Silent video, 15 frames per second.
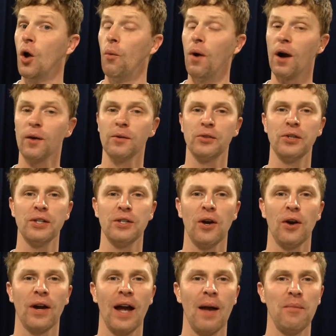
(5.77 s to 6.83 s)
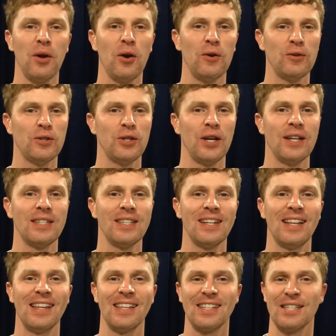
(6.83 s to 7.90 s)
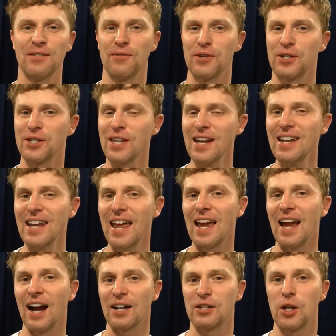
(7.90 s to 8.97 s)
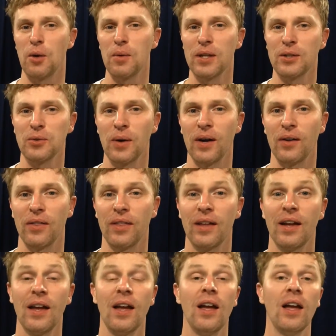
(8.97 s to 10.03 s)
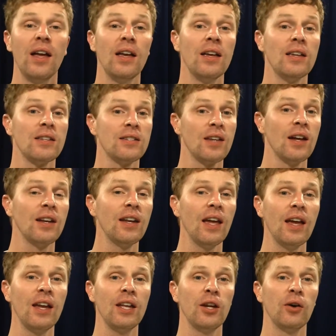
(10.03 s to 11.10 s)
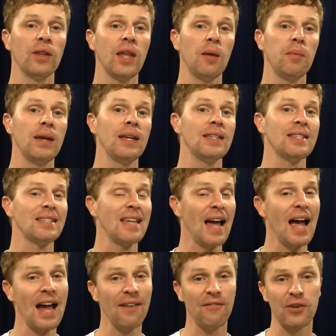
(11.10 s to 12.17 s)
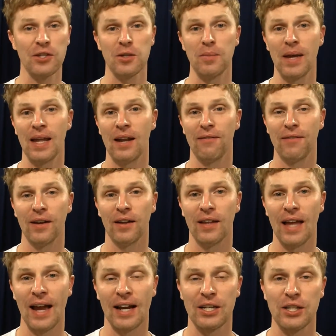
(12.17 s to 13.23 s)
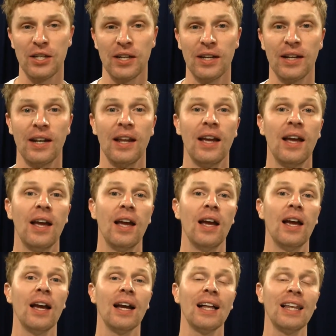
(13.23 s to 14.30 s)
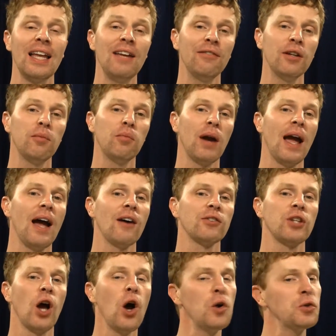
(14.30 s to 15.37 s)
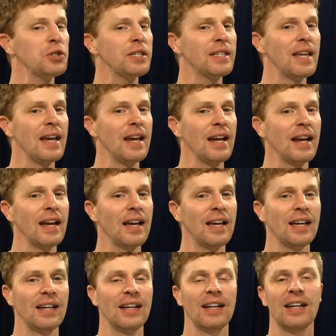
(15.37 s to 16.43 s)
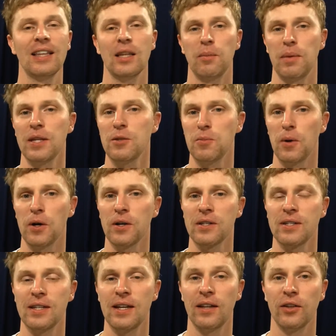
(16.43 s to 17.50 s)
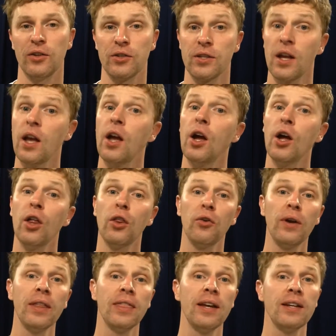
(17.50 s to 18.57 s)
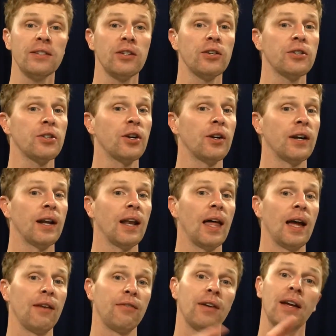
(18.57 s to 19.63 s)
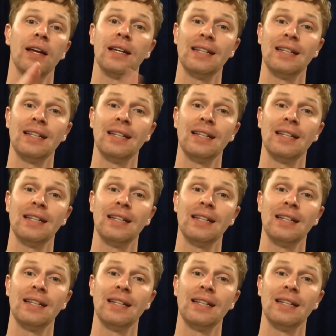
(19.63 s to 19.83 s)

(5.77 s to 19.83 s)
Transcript: Welcome to Streak Talk. I'm your host, Jason, and this is for Sunday, October the 12th. Sunday, you know what that means. Time for some NFL action. Cleveland Browns hosting the Pittsburgh Steelers. Three things that are certain in life.